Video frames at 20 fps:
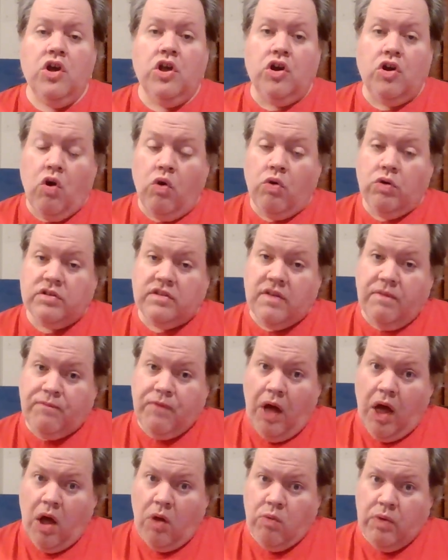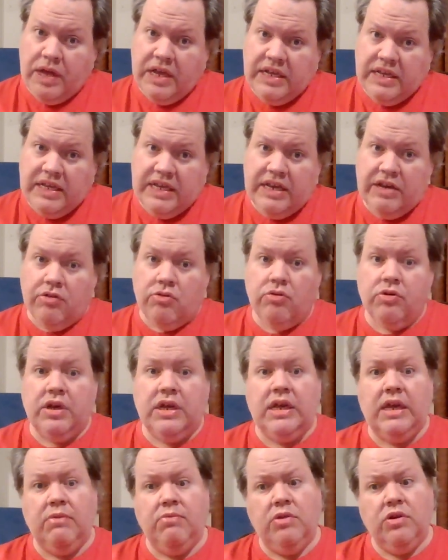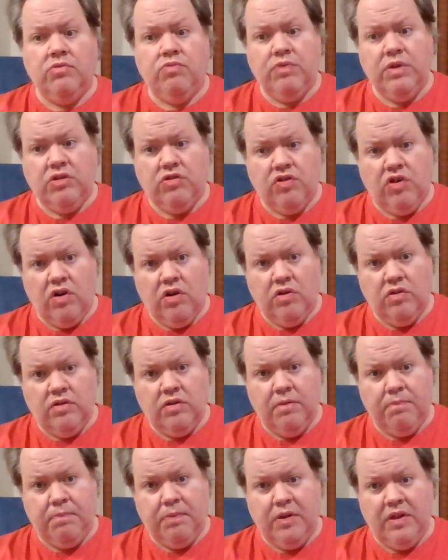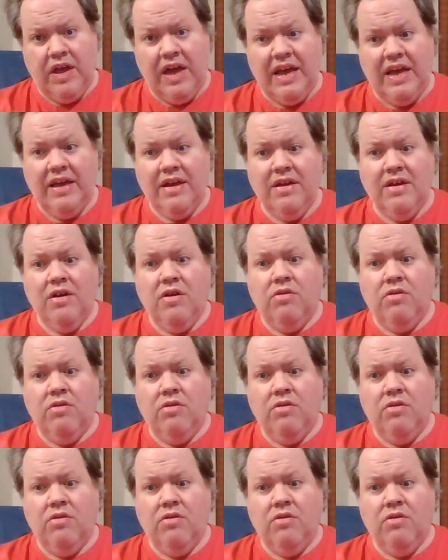Of course, the following year, he would return to play